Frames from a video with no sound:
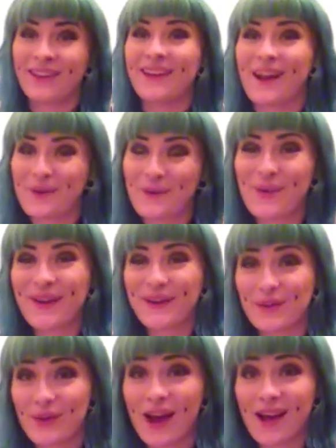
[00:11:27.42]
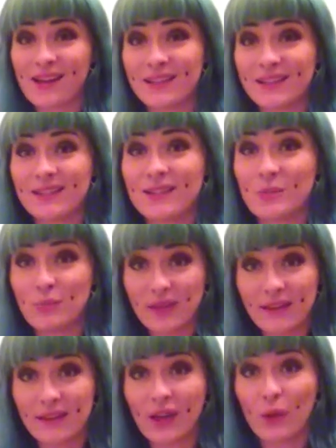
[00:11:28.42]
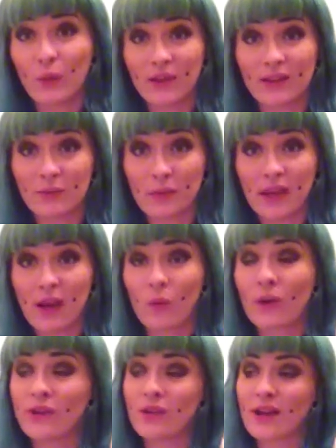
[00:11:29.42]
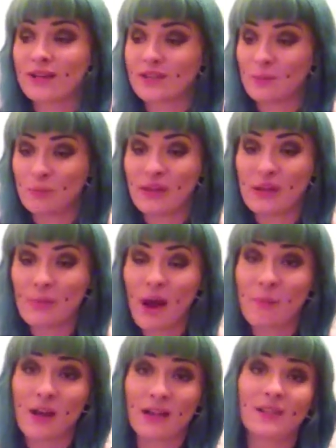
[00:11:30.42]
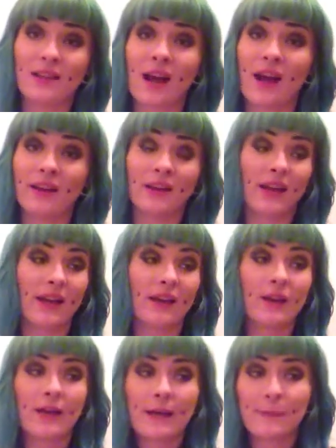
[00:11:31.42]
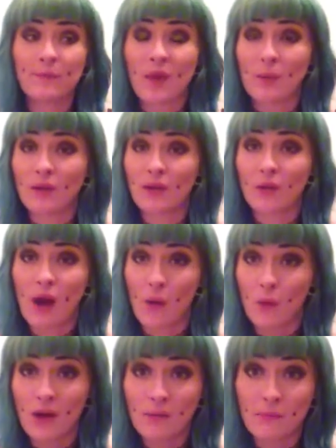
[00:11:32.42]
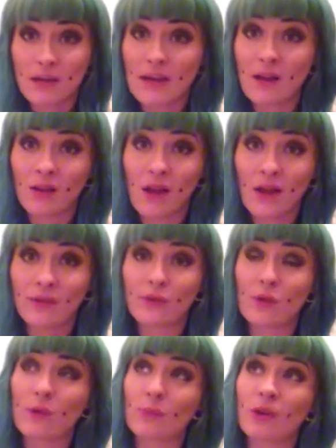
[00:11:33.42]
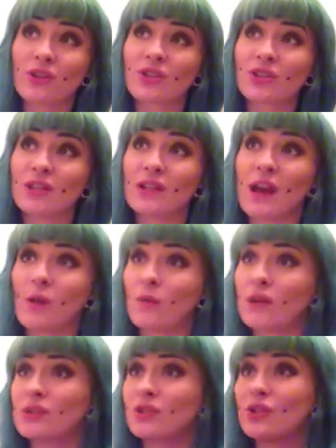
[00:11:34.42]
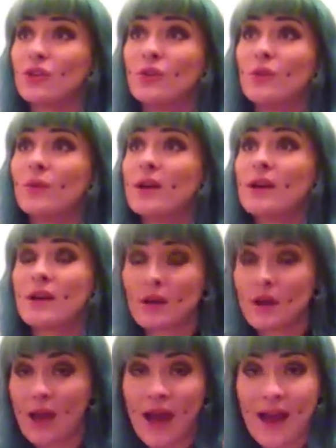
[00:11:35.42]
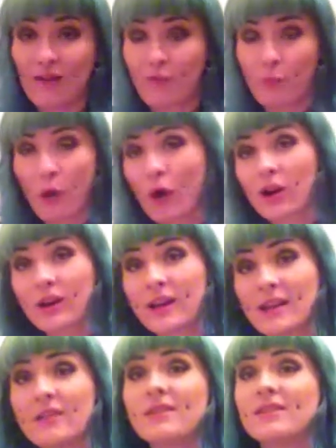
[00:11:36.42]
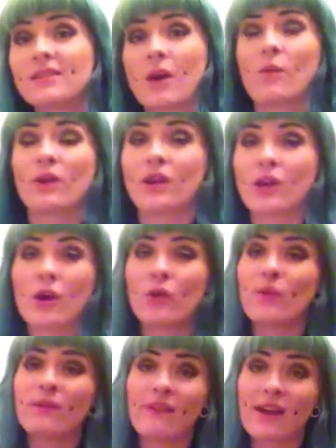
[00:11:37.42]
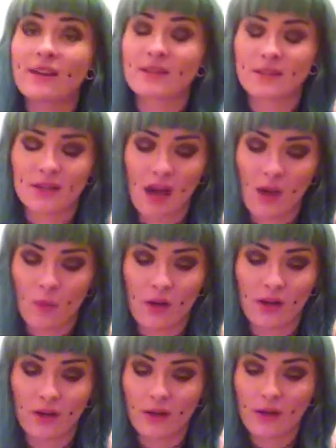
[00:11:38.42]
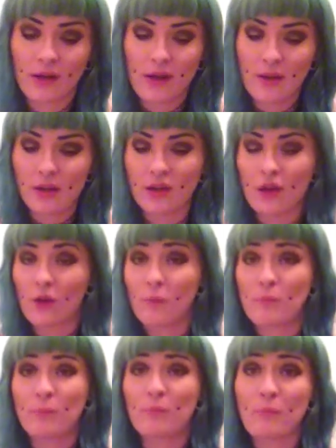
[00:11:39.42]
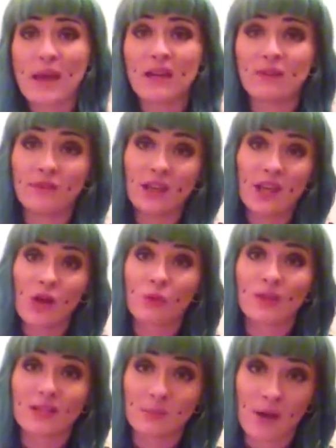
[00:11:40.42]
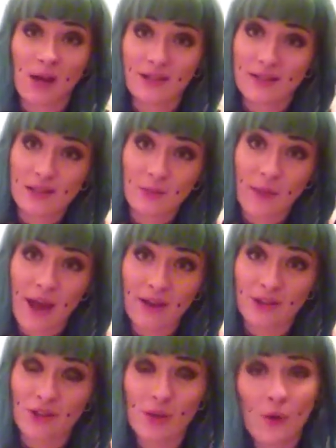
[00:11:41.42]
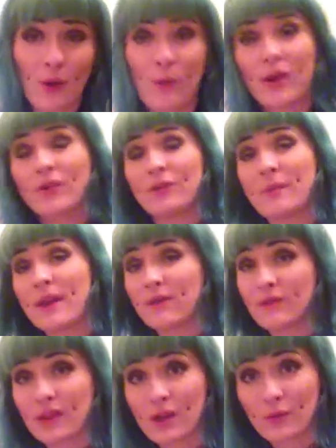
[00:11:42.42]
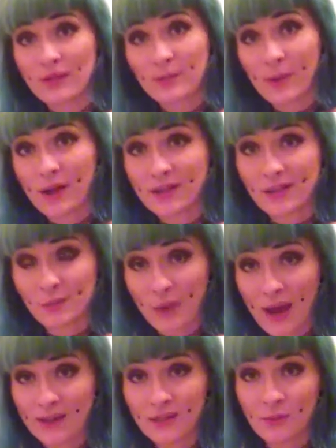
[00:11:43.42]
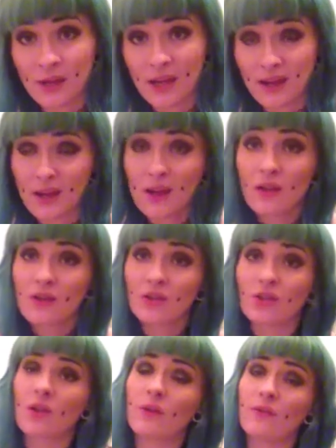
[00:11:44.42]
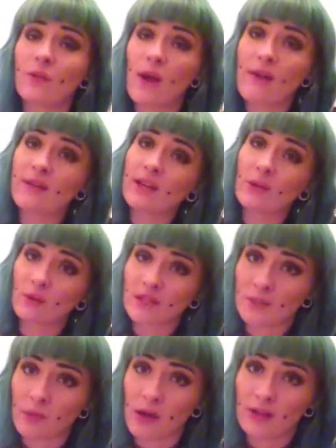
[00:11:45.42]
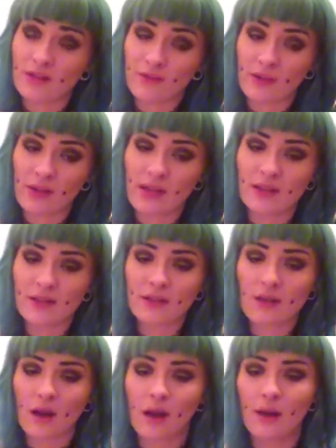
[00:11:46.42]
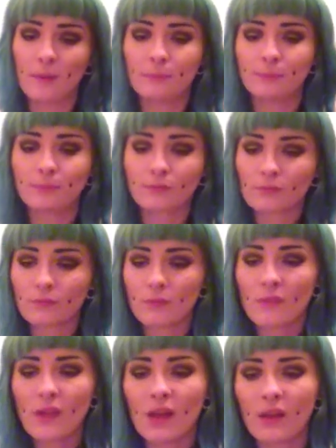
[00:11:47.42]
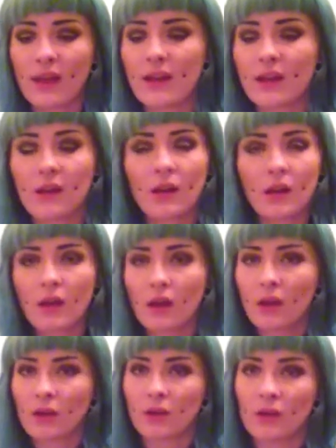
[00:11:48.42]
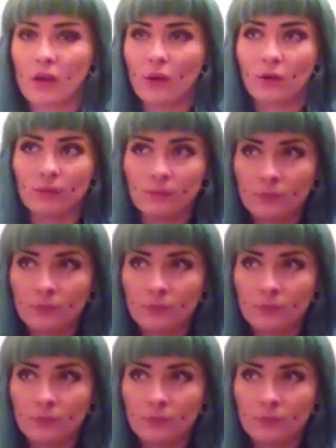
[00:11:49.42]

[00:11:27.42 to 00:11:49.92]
I want you guys to be there with me. I want you guys to be by my side. Like, I'm gonna, I want to meet a lot of you in person. I want to have parties. I want to go to events. I want to, you know, make video responses back to you. I want you to make video responses back to me. So if you have any response for this, um, like, you know,